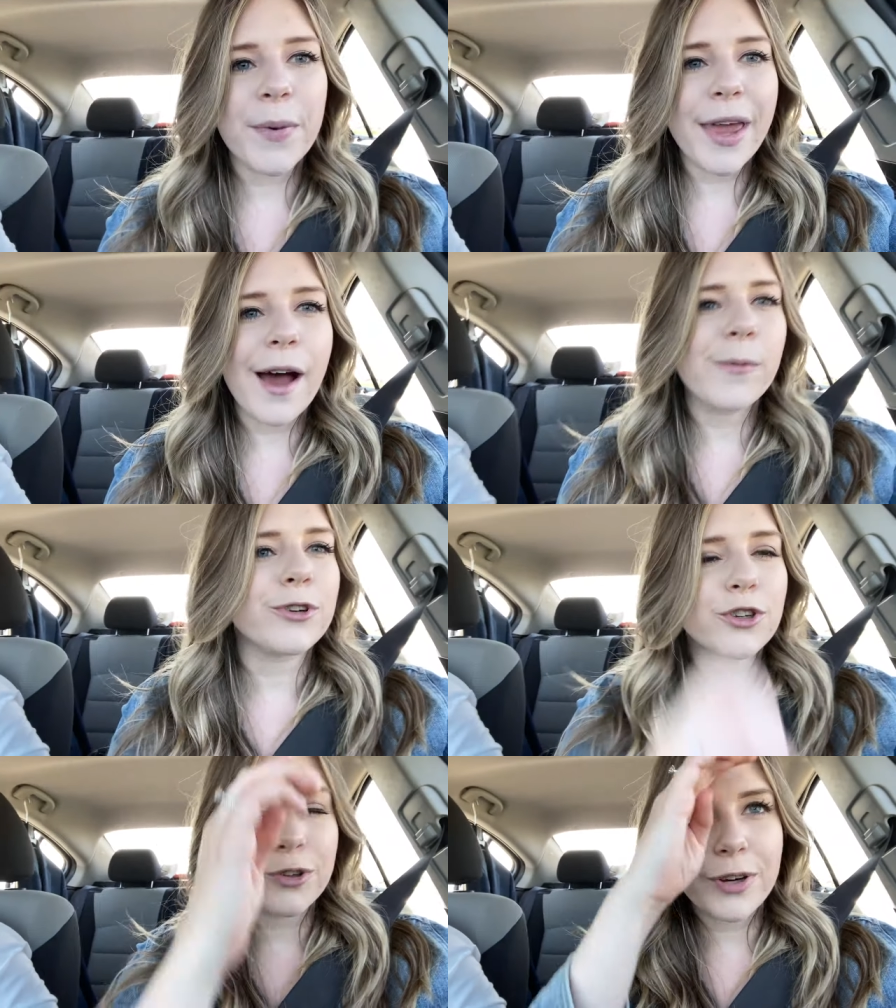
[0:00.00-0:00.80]
but yeah,
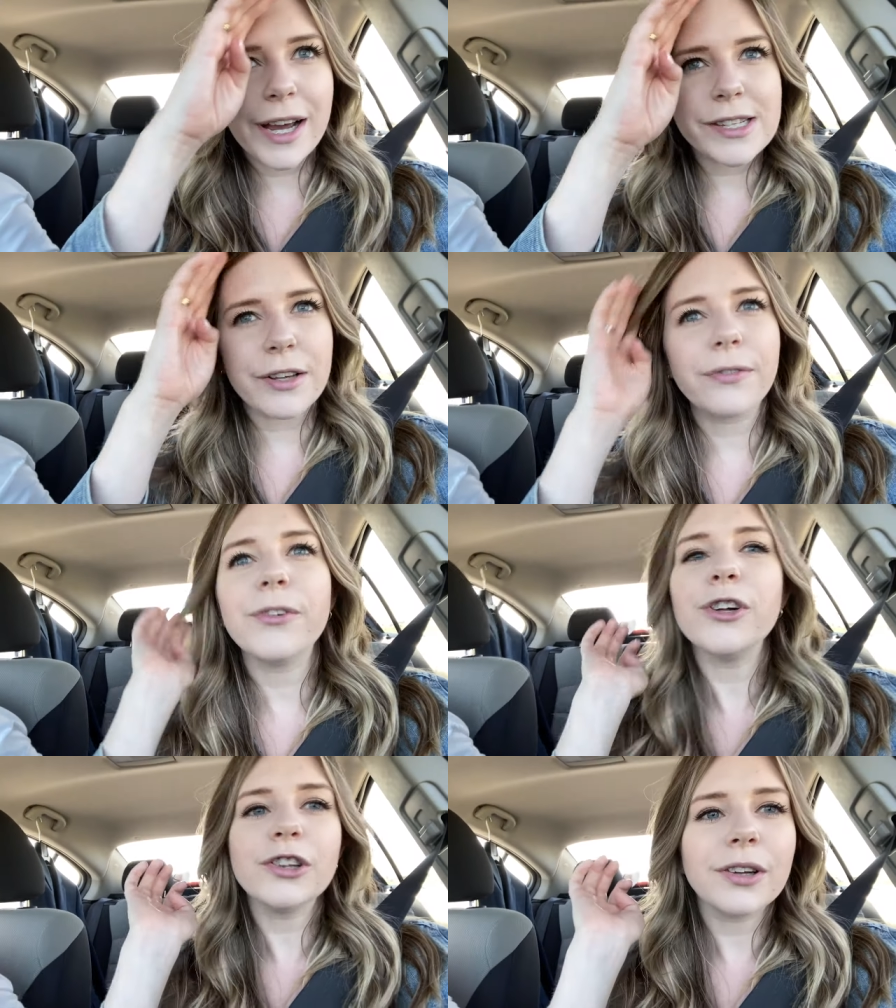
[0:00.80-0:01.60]
we'll show you guys the
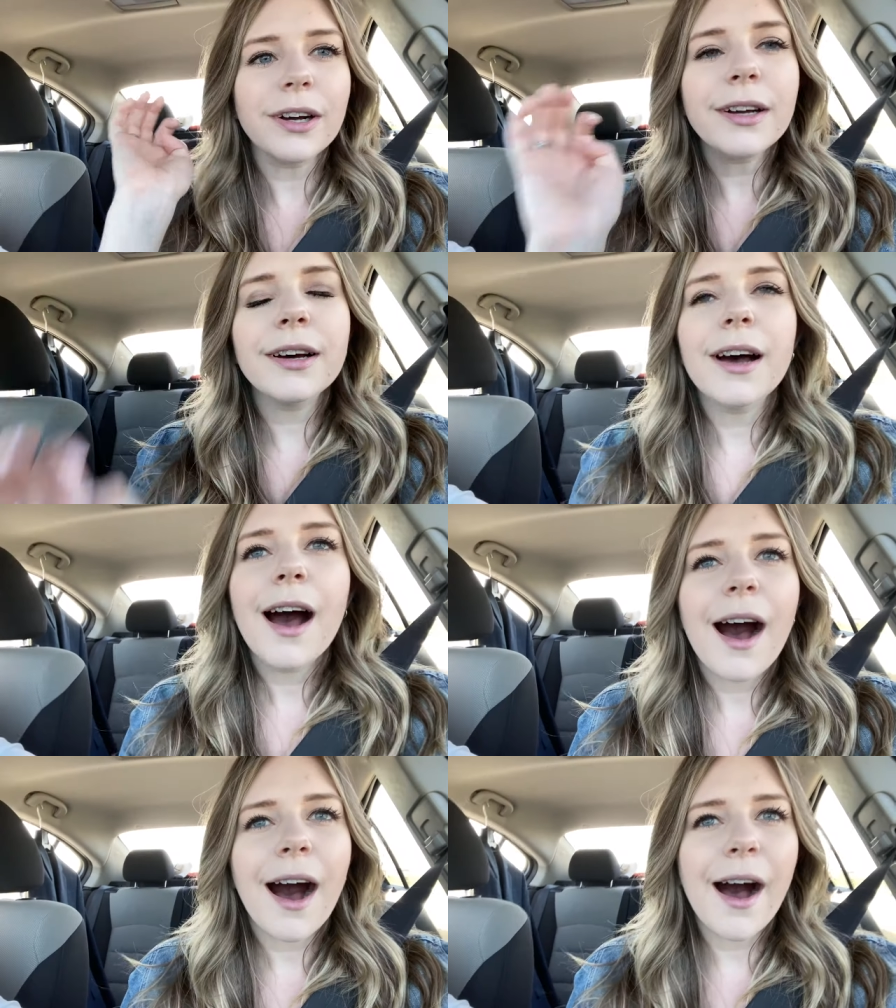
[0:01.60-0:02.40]
full look
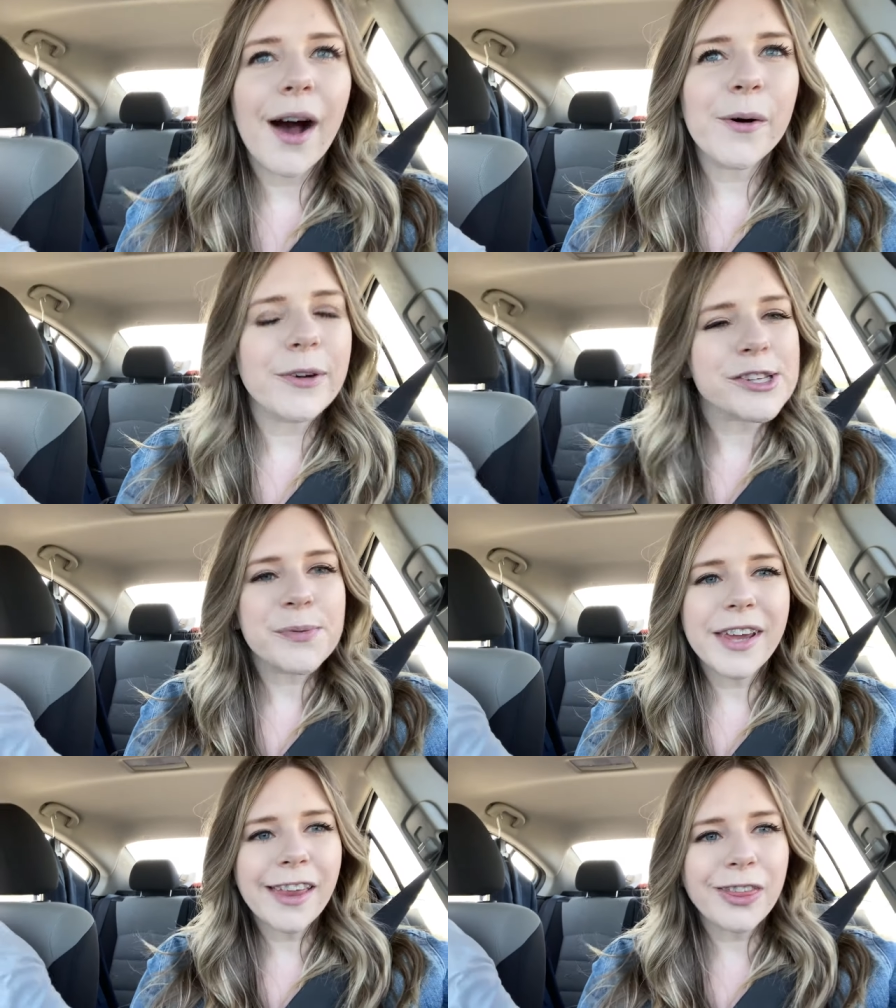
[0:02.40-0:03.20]
uh, once
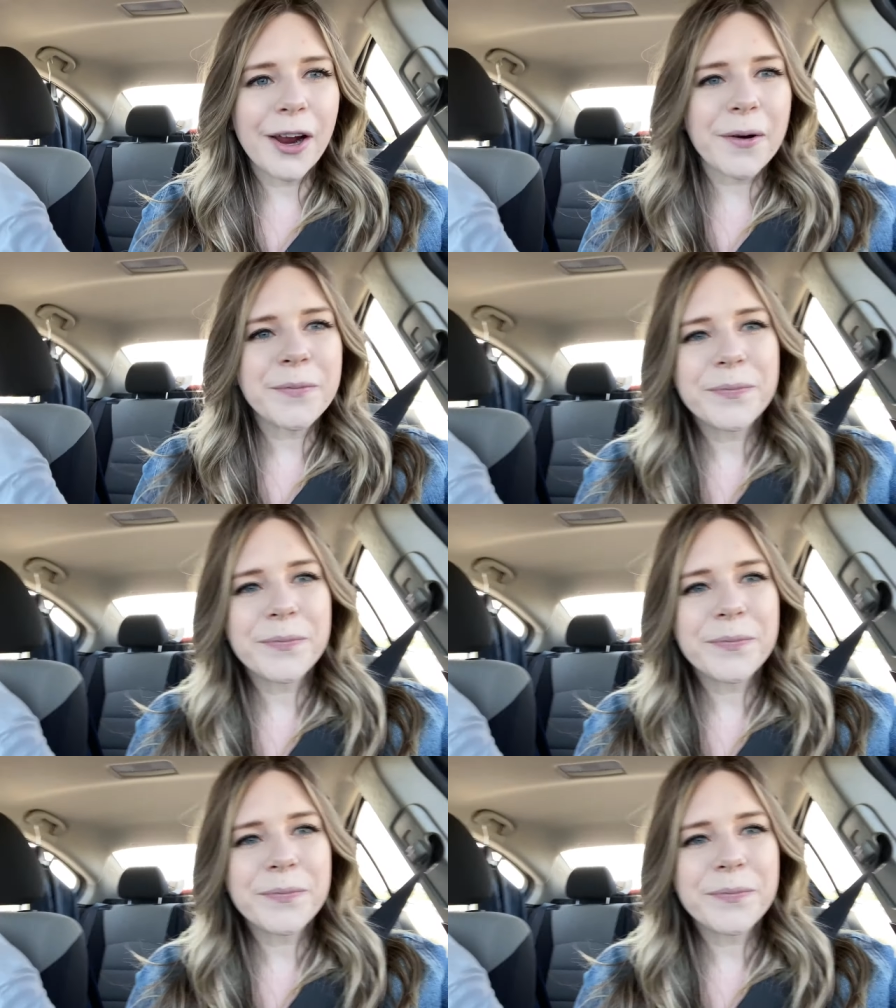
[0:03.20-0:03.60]
we get there.